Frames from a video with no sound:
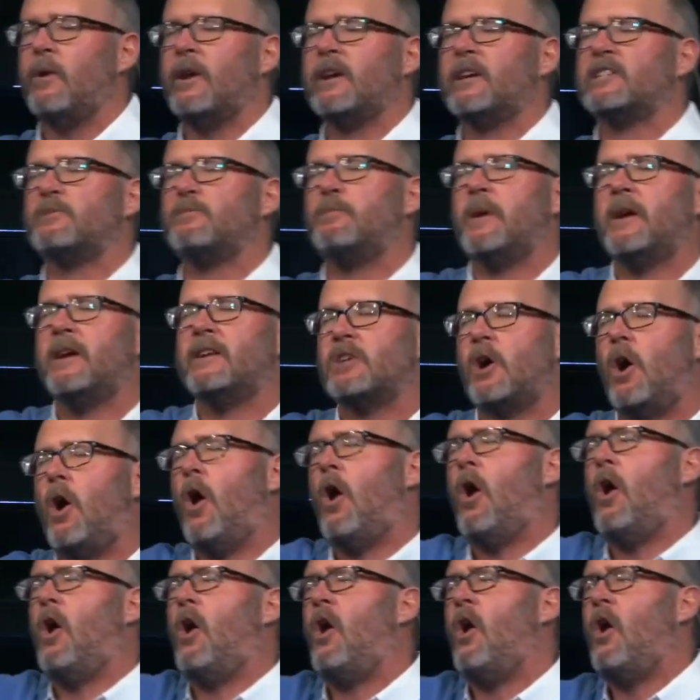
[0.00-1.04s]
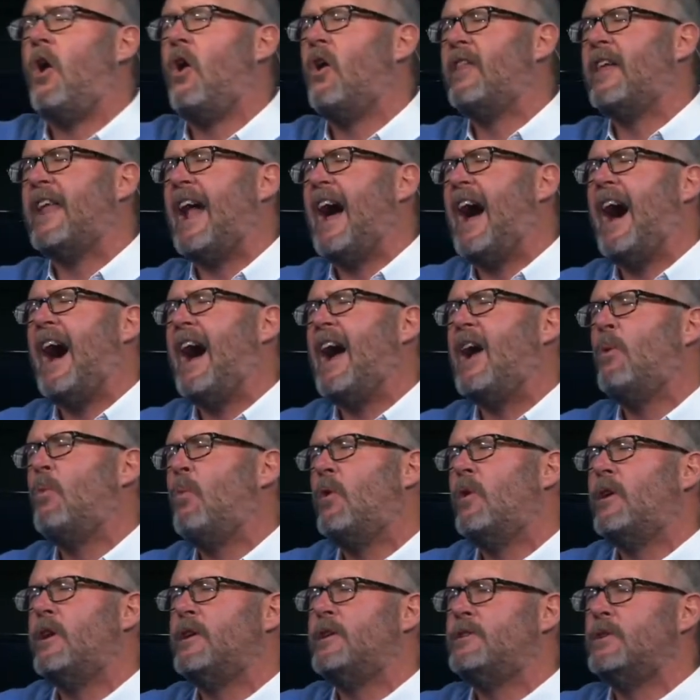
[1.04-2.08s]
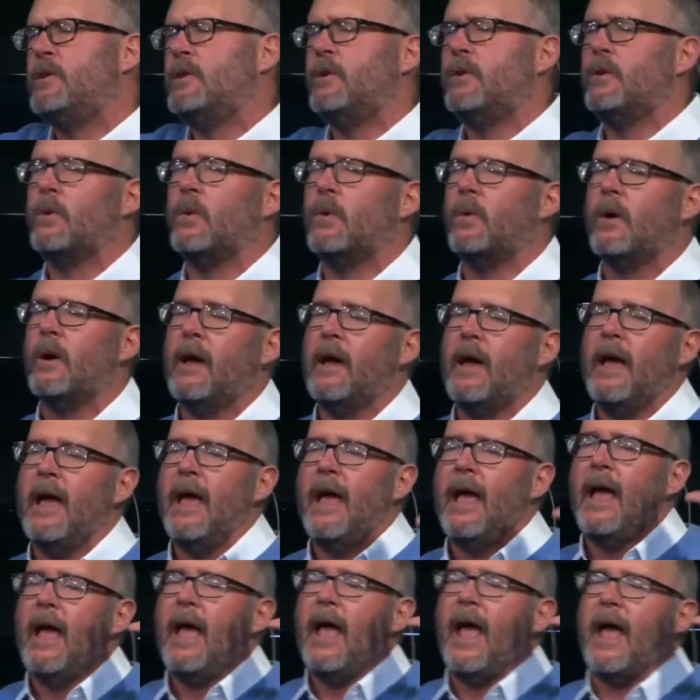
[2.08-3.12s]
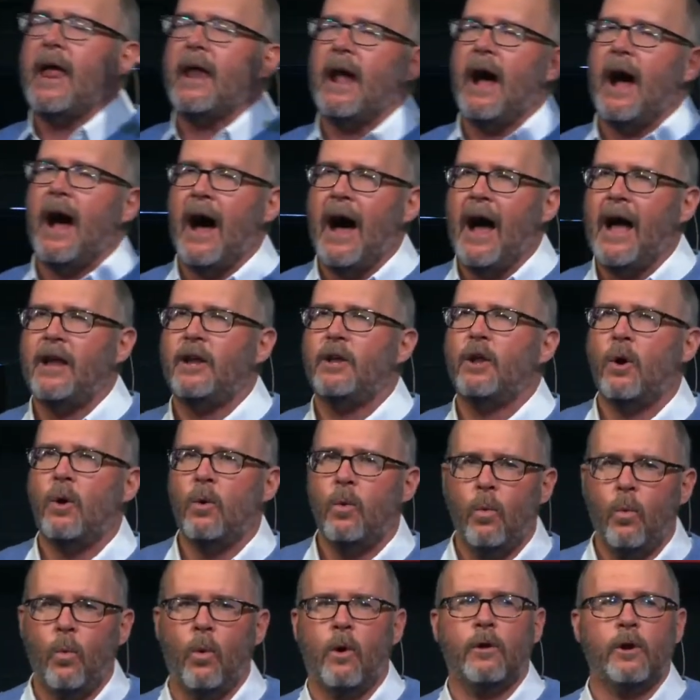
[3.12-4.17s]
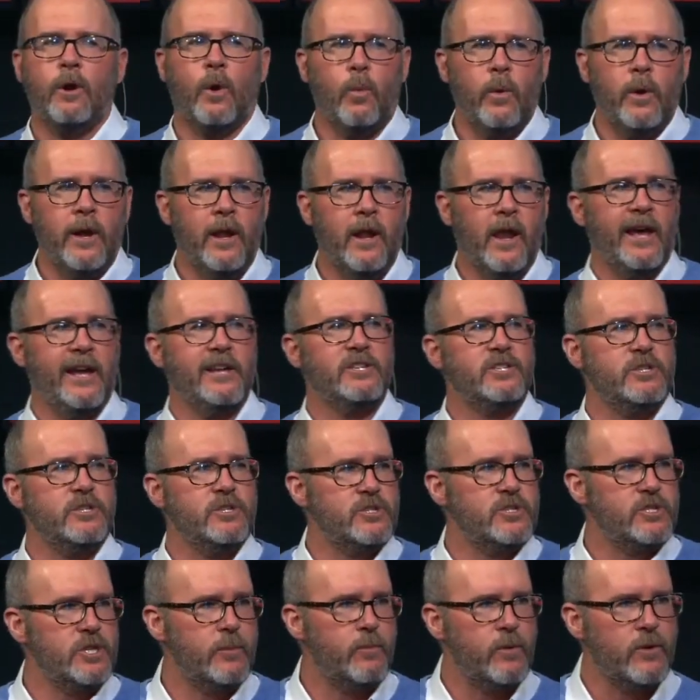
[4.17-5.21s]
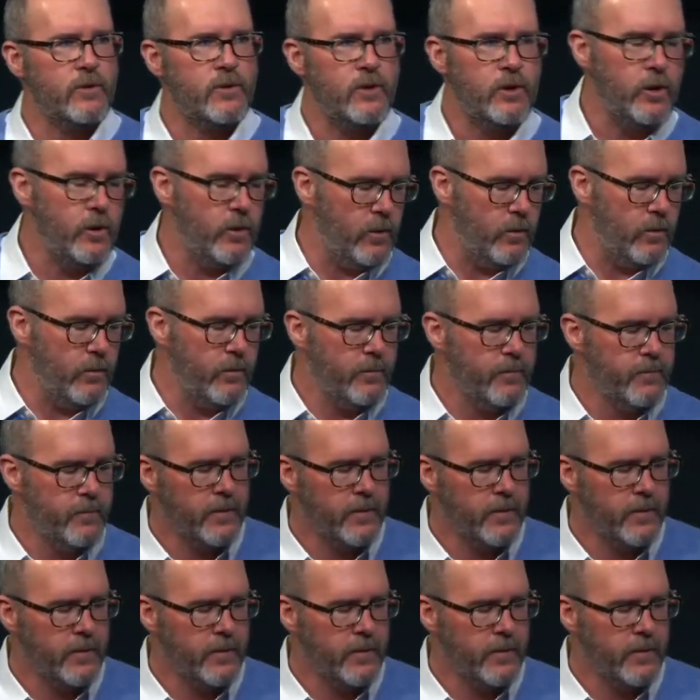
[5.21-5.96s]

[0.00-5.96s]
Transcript: I want to experience all that I want to do. And I don't want a relationship with you.